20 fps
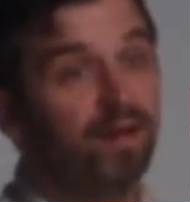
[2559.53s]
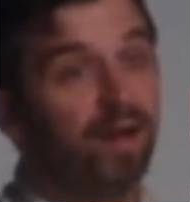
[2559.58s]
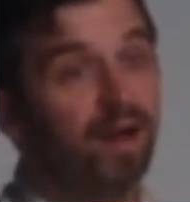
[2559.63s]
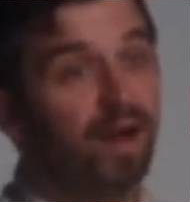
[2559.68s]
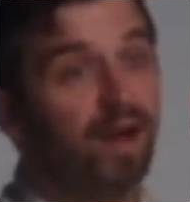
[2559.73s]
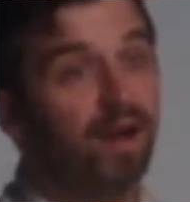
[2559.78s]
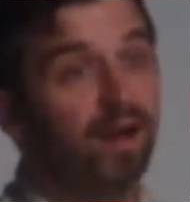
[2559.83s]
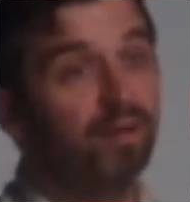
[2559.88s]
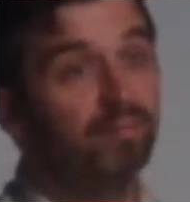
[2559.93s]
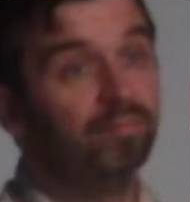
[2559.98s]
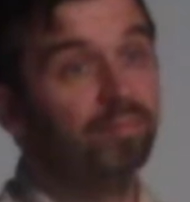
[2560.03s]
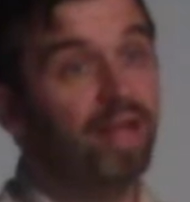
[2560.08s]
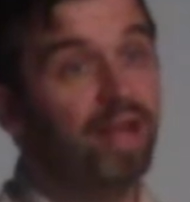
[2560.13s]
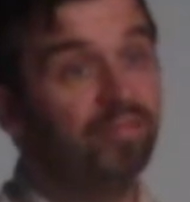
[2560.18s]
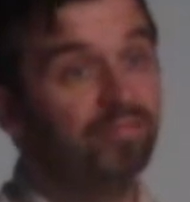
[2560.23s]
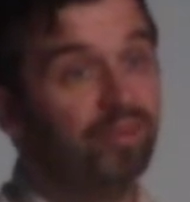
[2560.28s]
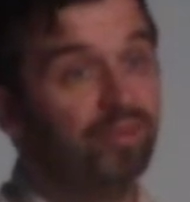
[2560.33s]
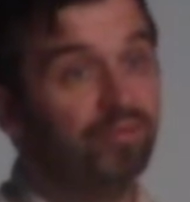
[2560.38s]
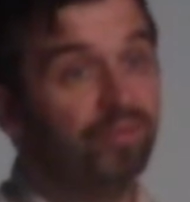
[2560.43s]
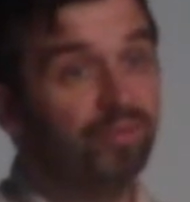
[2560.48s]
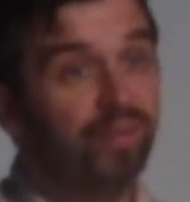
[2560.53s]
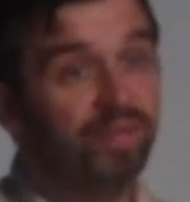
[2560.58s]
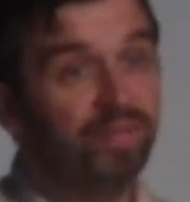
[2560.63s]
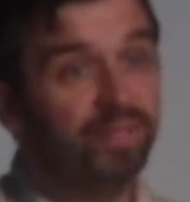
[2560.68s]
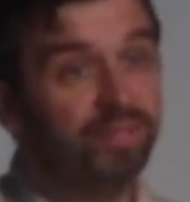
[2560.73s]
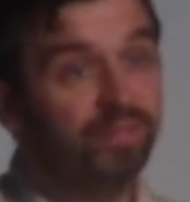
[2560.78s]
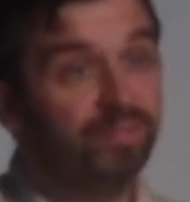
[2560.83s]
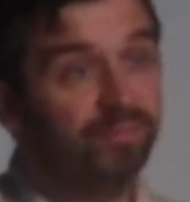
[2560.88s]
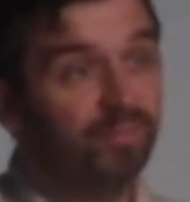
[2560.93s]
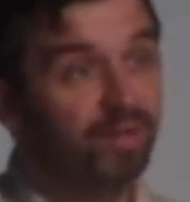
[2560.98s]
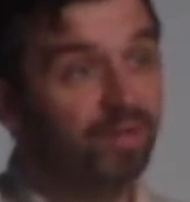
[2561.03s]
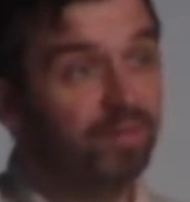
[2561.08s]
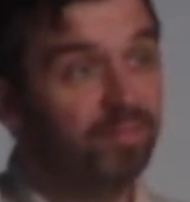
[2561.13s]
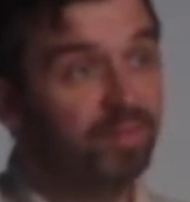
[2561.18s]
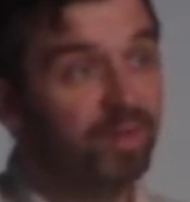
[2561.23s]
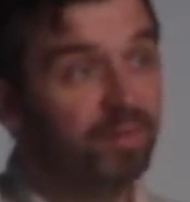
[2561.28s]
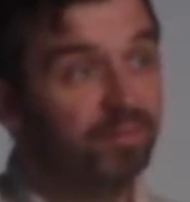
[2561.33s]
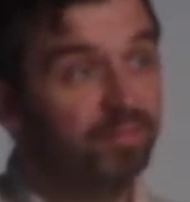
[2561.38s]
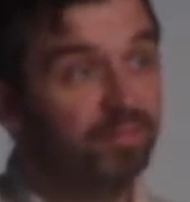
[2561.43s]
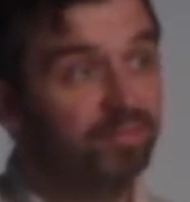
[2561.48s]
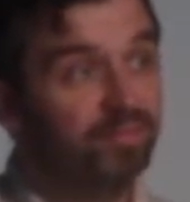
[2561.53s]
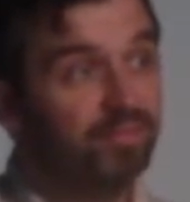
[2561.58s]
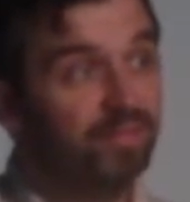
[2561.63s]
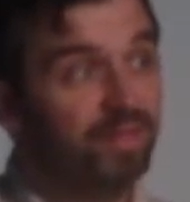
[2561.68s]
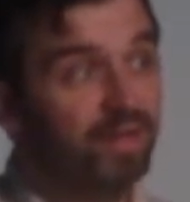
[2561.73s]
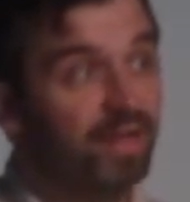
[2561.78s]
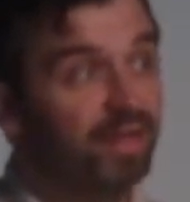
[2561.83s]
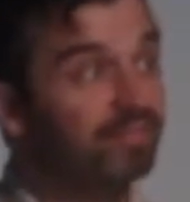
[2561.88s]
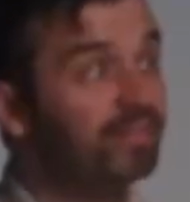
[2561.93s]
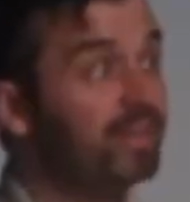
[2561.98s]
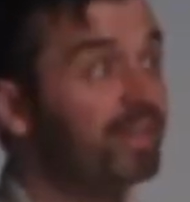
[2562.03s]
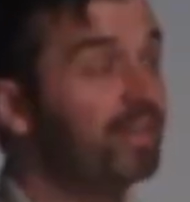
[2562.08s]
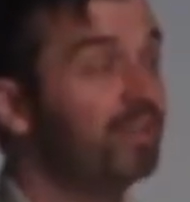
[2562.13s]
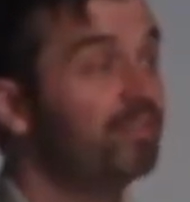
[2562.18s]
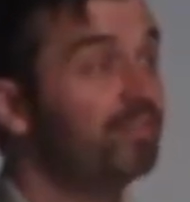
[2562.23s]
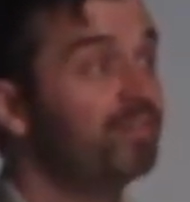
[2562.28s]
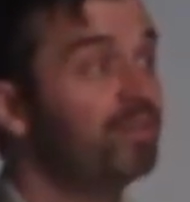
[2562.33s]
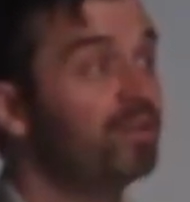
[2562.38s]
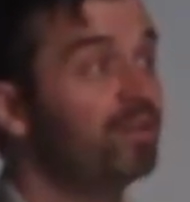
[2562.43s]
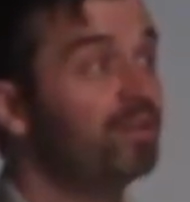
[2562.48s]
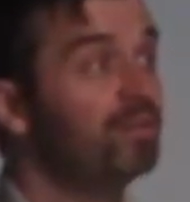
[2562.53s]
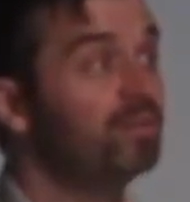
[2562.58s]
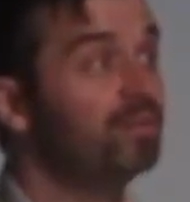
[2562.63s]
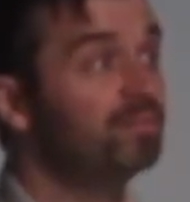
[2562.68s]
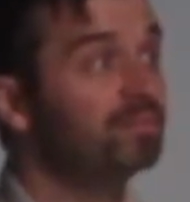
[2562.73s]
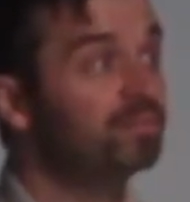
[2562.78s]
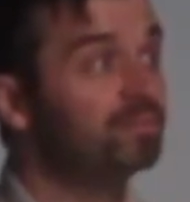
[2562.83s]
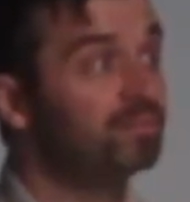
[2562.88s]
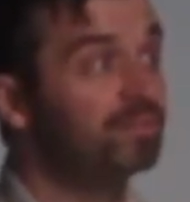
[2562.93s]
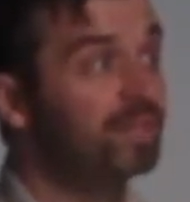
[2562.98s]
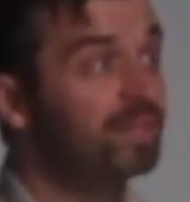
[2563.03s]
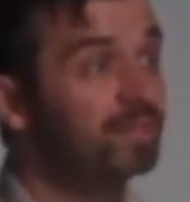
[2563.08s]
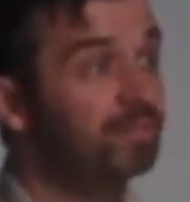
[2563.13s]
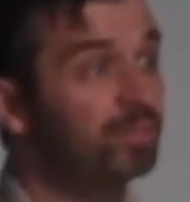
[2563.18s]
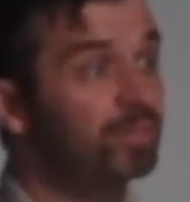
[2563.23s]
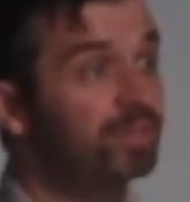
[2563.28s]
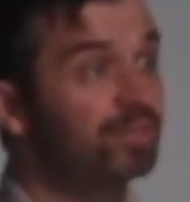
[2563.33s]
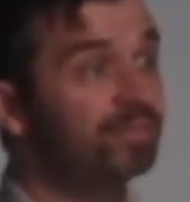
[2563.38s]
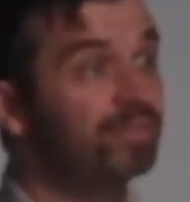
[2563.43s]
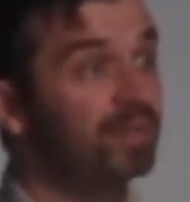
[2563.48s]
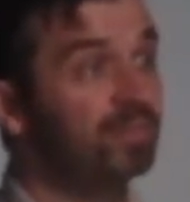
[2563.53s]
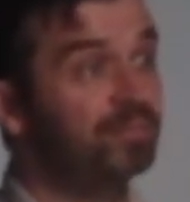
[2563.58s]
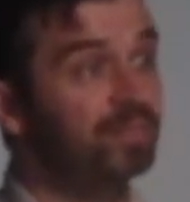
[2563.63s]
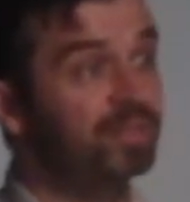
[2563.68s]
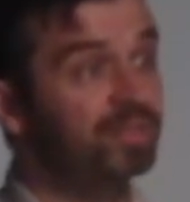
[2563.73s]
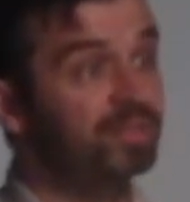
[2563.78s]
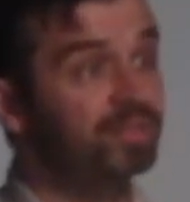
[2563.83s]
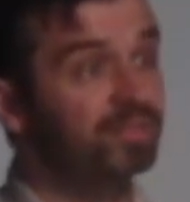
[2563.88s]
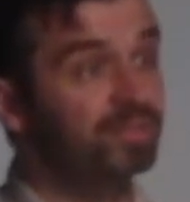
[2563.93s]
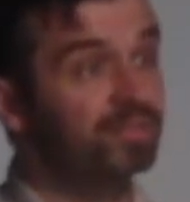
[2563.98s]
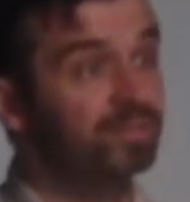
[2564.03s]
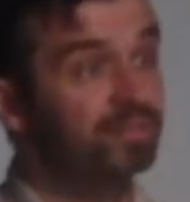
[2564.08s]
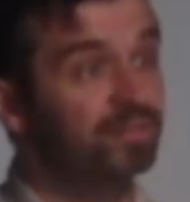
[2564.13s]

Have you ever read this part of the Bible? Have any of y'all read the book of Numbers?